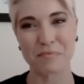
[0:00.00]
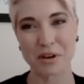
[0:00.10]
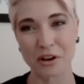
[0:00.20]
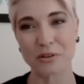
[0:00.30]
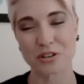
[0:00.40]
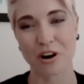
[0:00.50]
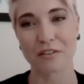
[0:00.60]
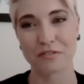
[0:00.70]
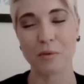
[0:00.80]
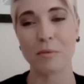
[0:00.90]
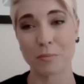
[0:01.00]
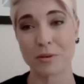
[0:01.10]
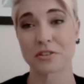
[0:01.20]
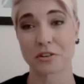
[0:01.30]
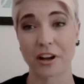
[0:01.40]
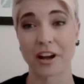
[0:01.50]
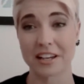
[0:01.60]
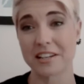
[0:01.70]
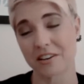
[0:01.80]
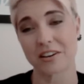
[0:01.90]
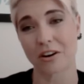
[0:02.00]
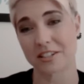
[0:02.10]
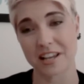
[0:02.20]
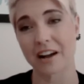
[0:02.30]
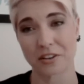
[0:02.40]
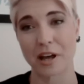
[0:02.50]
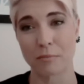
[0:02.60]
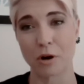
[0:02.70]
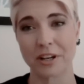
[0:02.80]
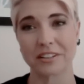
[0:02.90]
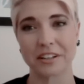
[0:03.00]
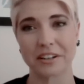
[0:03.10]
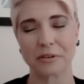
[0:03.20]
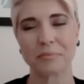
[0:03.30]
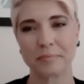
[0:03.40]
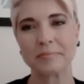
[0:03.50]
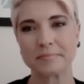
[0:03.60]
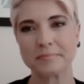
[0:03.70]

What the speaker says: Some of those heartfelt moments are exactly that moment, you know.